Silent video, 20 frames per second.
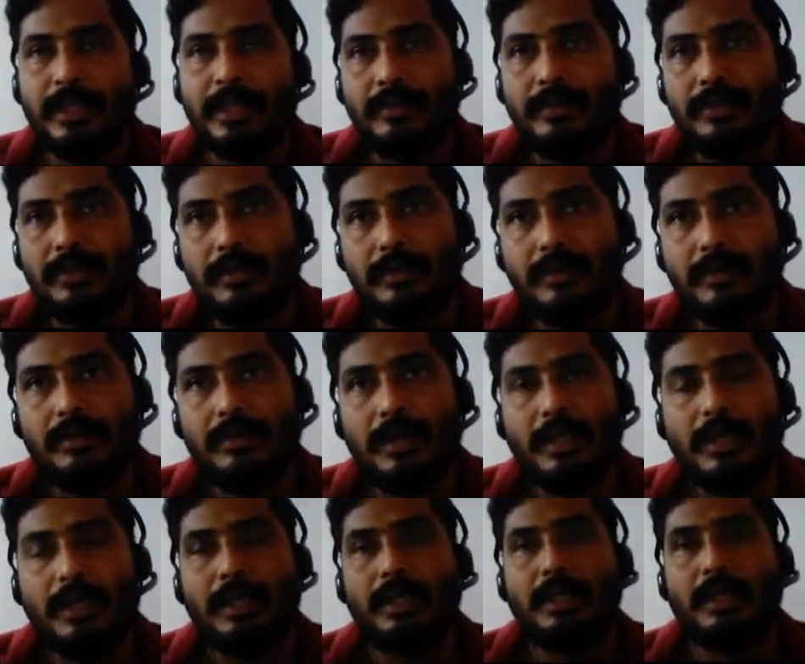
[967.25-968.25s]
So
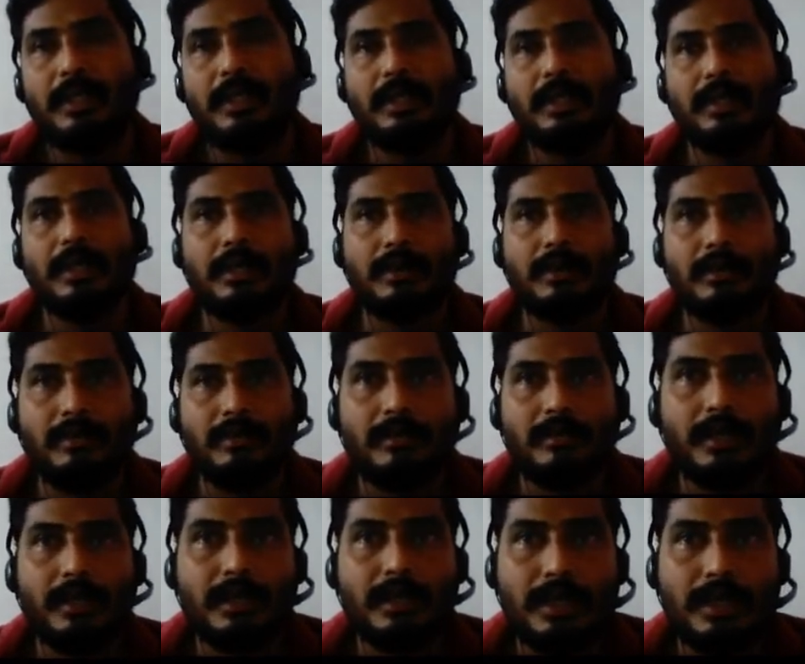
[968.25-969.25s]
in real
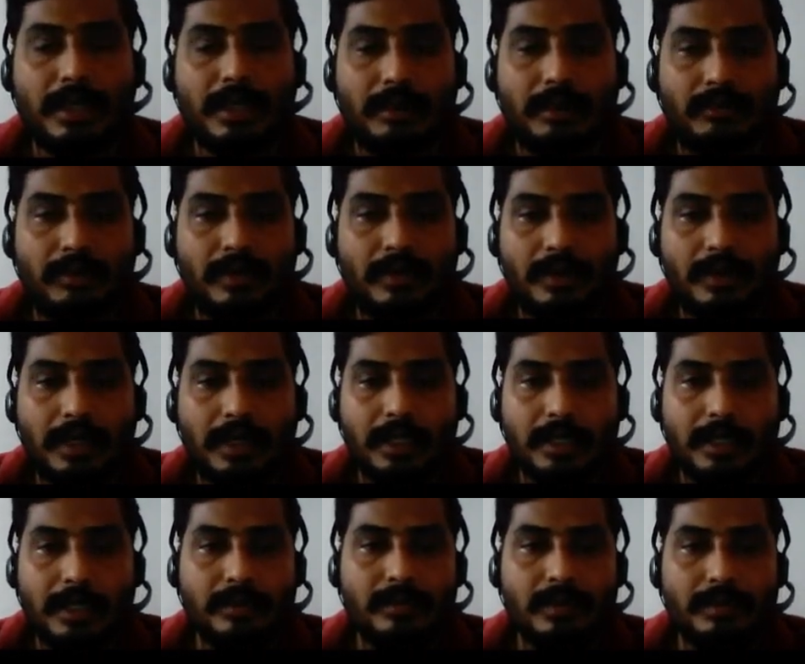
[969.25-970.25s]
world,
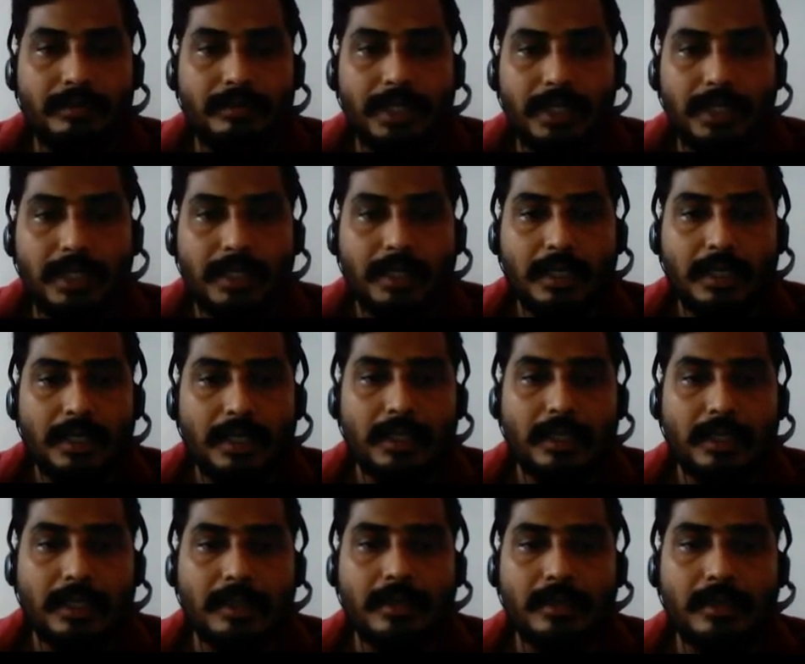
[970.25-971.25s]
you will be
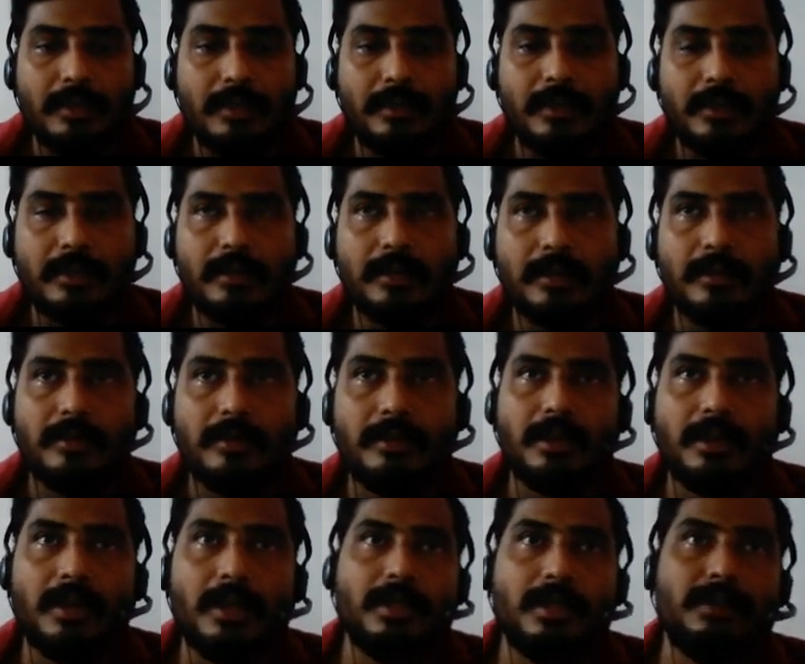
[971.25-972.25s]

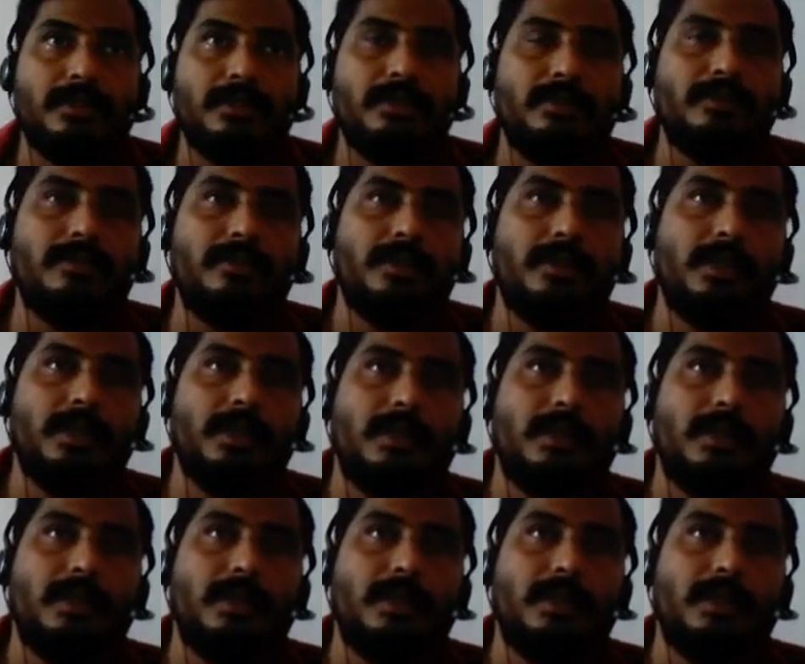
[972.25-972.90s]
asked to